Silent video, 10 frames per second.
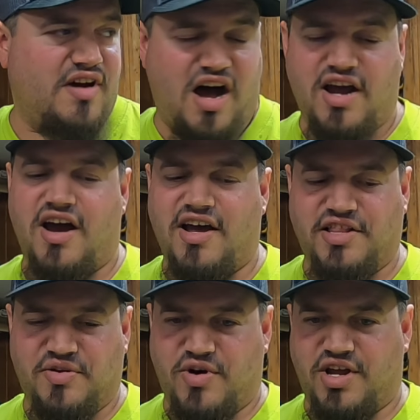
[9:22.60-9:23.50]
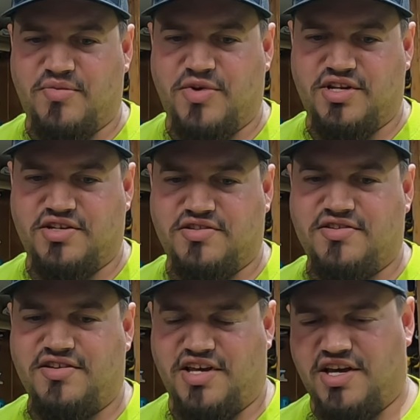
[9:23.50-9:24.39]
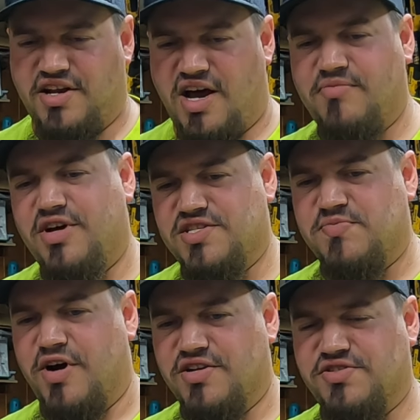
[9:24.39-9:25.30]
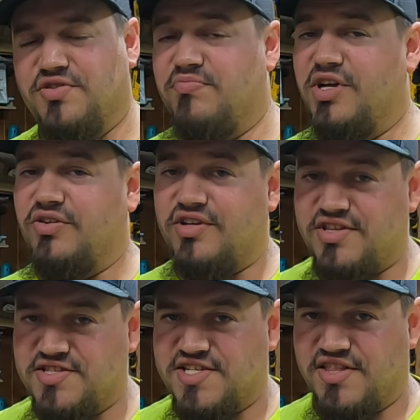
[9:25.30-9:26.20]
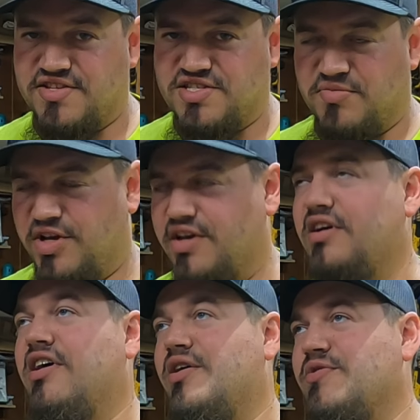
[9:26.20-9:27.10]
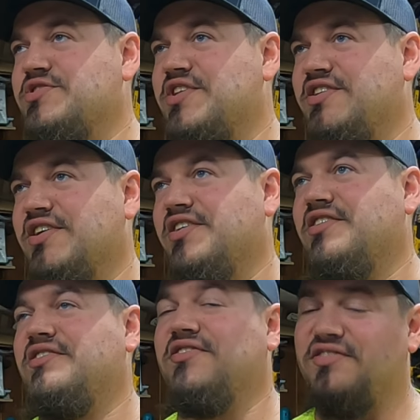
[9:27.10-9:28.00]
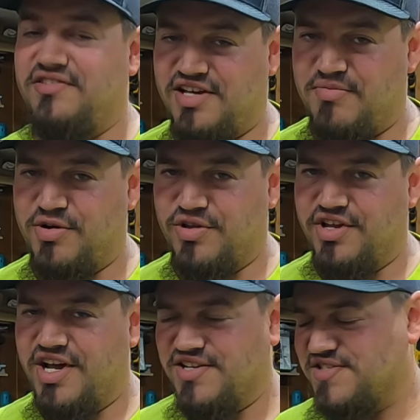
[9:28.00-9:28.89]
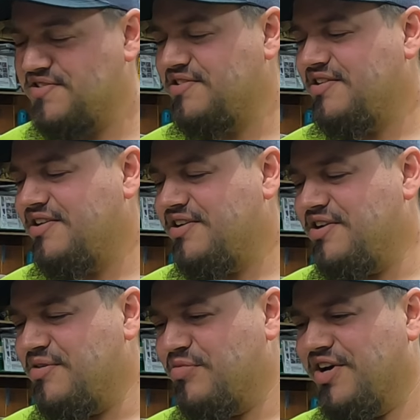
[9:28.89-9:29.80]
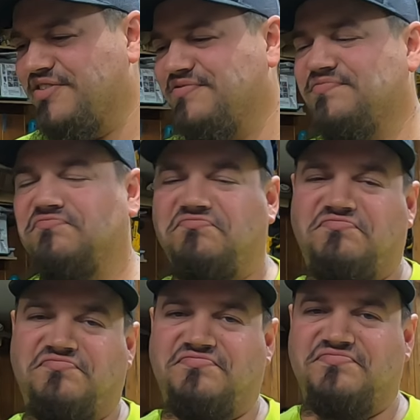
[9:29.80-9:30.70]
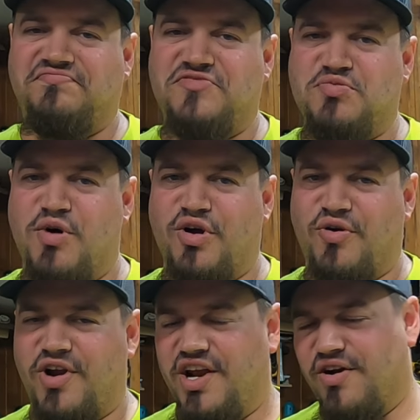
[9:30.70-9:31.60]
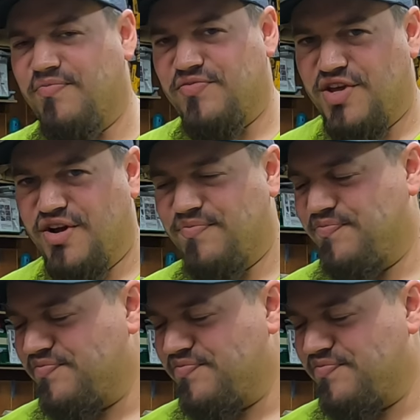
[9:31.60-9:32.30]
I highly recommend it. And I'm not sponsored. Miller didn't send this to me. I wish they did. That'd be really nice. But small creator, you know.